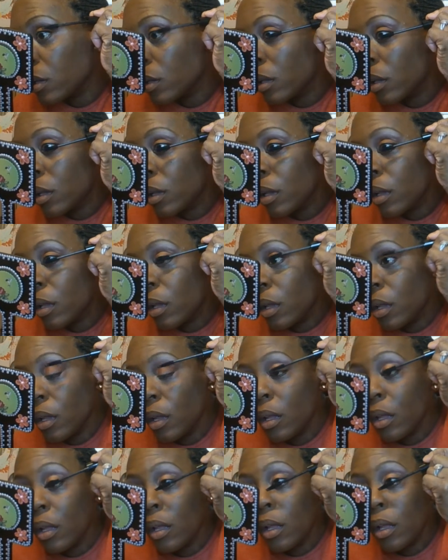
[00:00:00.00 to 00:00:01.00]

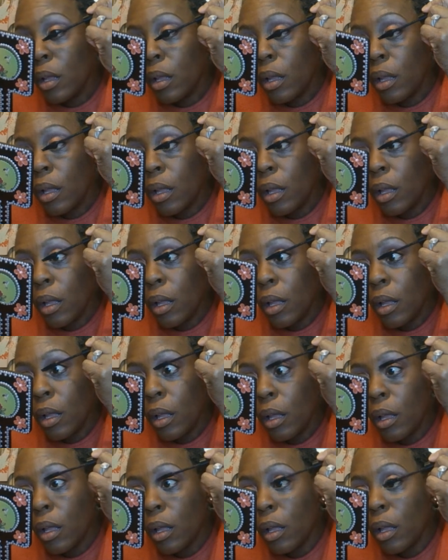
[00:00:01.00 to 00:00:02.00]

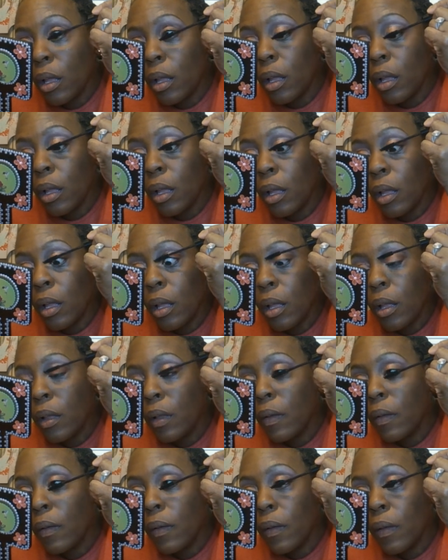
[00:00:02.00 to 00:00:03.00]

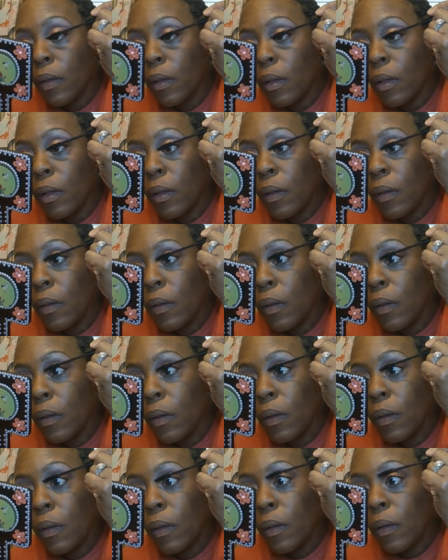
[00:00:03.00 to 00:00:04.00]

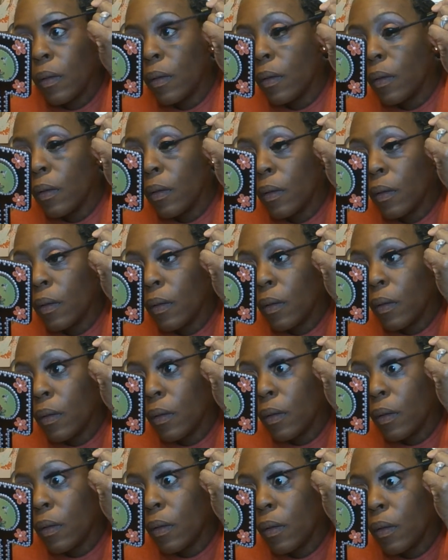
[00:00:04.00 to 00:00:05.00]

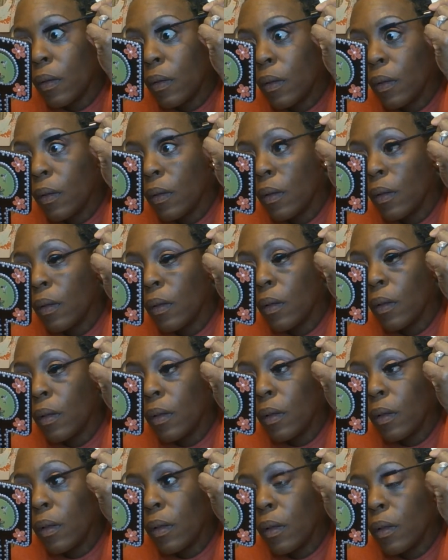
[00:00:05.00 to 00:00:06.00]

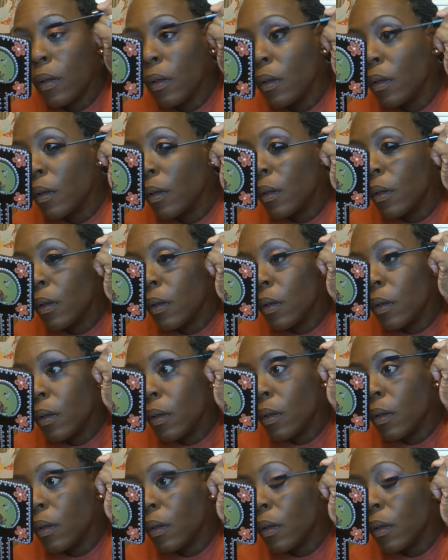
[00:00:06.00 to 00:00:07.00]

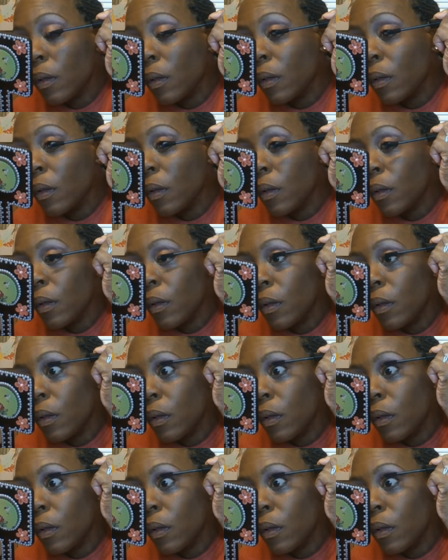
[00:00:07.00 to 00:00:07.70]
(silence)